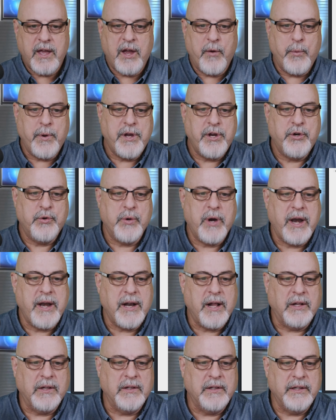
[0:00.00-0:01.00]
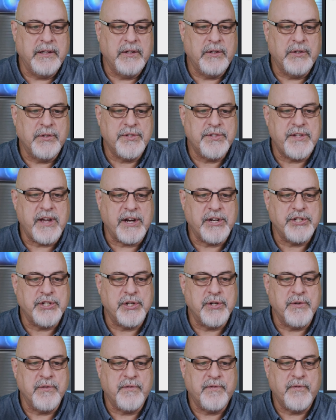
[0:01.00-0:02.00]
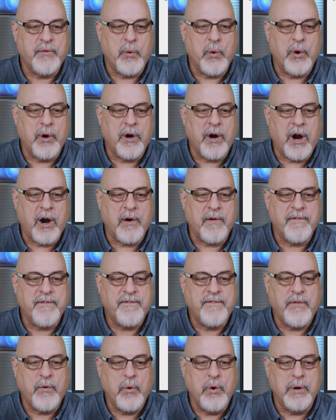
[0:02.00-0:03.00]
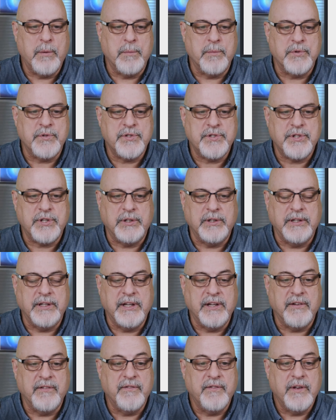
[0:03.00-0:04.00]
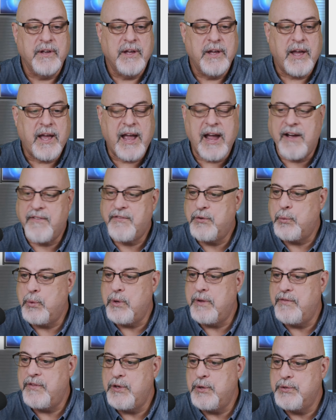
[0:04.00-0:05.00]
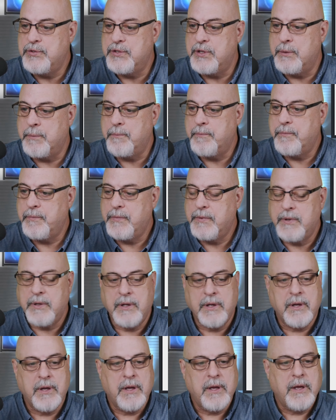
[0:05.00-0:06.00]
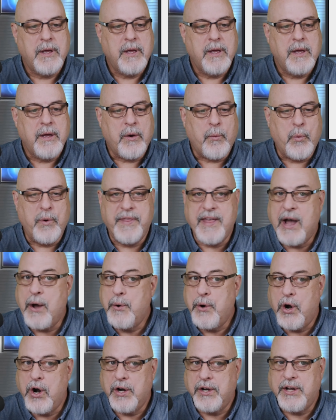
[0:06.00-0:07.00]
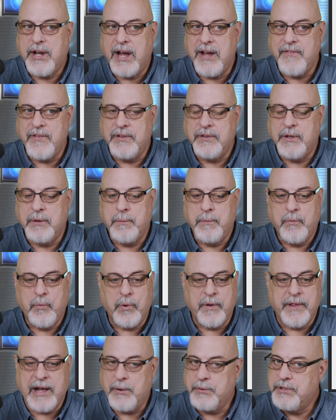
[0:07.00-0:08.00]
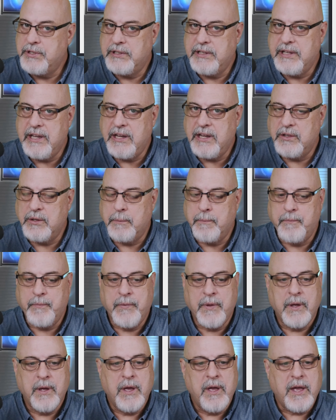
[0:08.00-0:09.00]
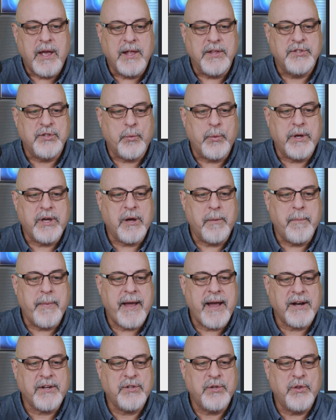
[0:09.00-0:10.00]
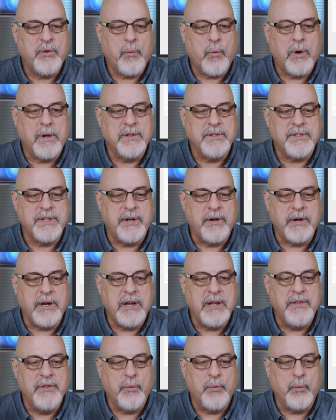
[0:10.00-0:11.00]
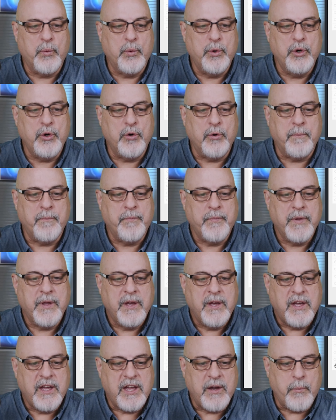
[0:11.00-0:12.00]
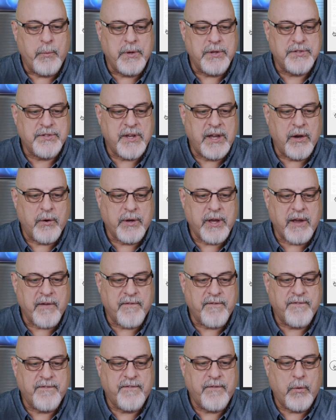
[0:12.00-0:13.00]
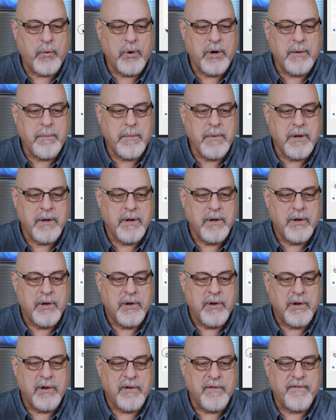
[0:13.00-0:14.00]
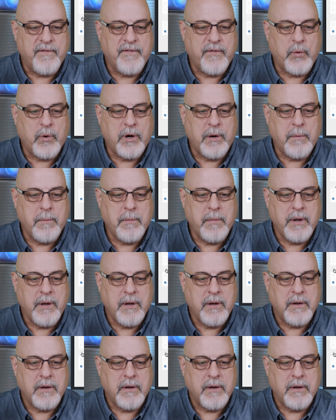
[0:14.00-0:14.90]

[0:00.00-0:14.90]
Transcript: And we can create a little section for our forms to live after we've used them without archiving them, without deleting them. And so we come back to the ones that are in the room and we say, okay, form and form.